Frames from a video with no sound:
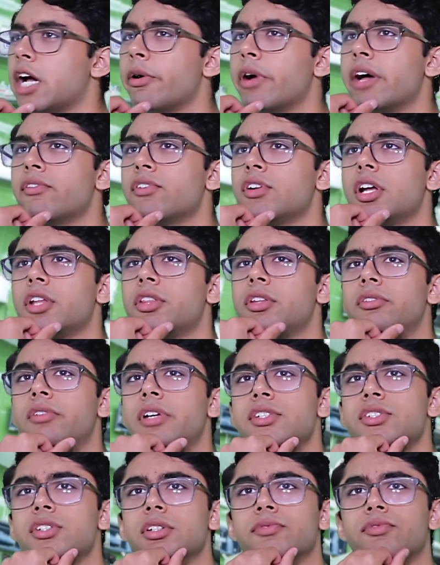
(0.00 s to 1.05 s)
now have another
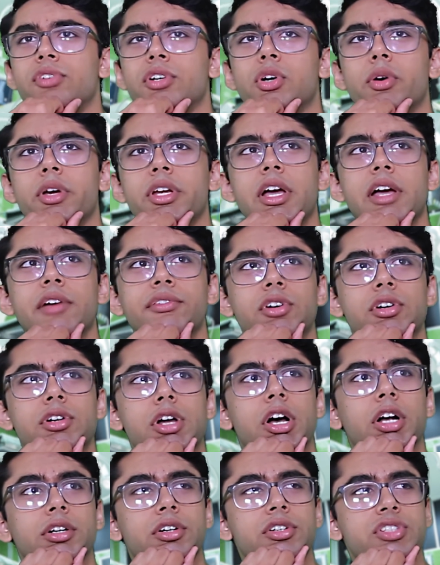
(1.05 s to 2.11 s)
reason for going after
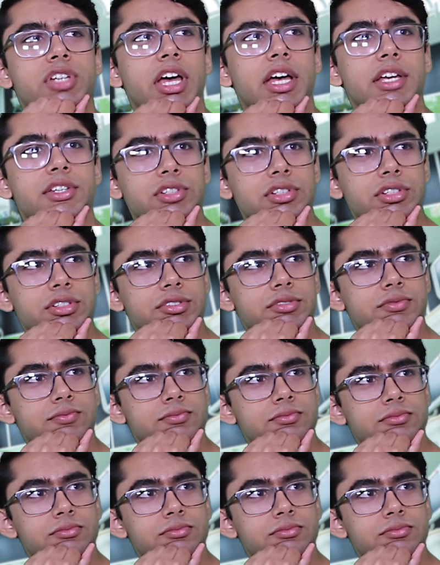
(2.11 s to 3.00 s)
doctors' asses?